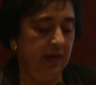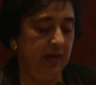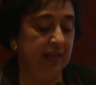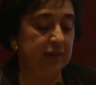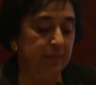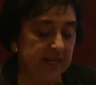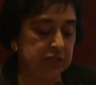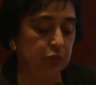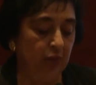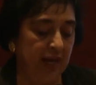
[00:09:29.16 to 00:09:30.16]
in the
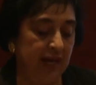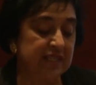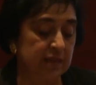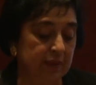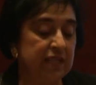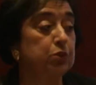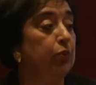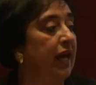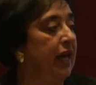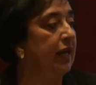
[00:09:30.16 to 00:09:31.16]
best way, is the best
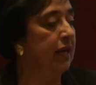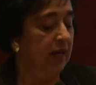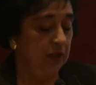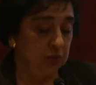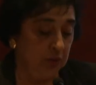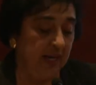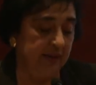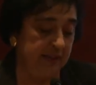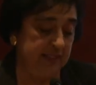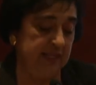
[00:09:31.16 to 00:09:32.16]
way to
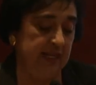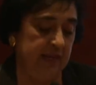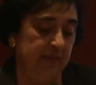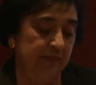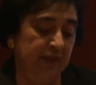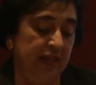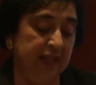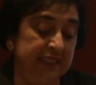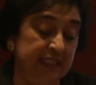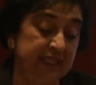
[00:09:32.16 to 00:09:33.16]
guarantee
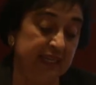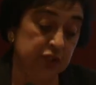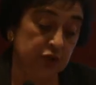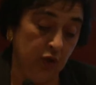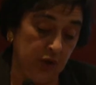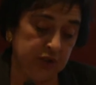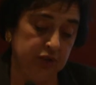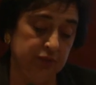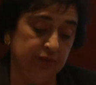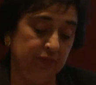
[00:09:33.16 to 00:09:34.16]
that it does
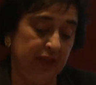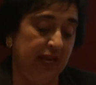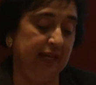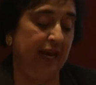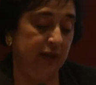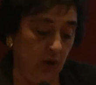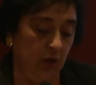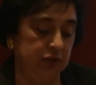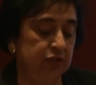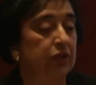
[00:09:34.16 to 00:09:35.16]
not and
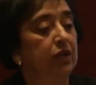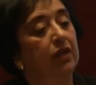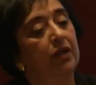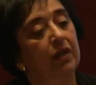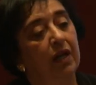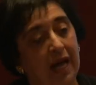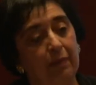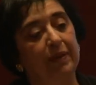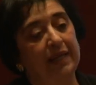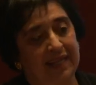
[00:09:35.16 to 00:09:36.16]
cannot
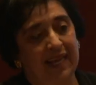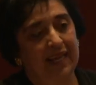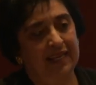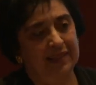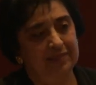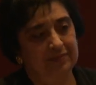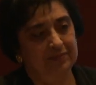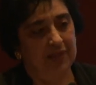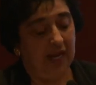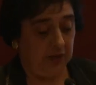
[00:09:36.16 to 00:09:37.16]
happen again,"
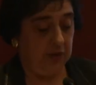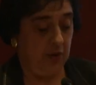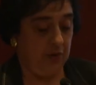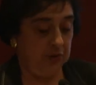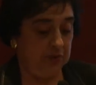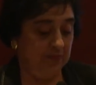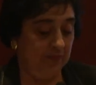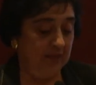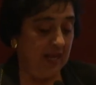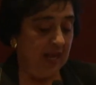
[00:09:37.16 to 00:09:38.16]
unquote.
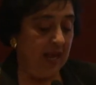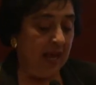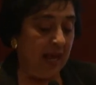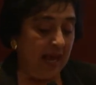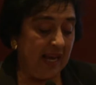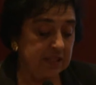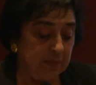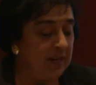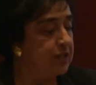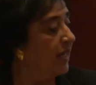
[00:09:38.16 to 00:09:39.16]

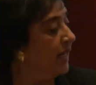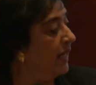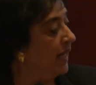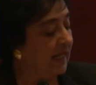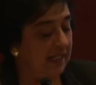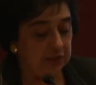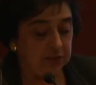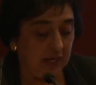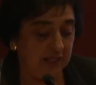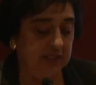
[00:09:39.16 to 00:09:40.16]
Especially in
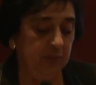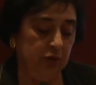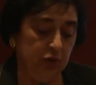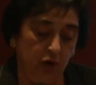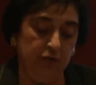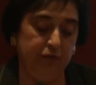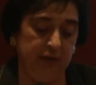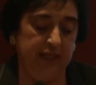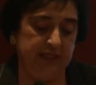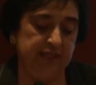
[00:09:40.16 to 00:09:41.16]
intractable
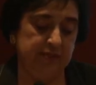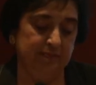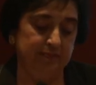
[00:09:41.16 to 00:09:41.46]
conflicts,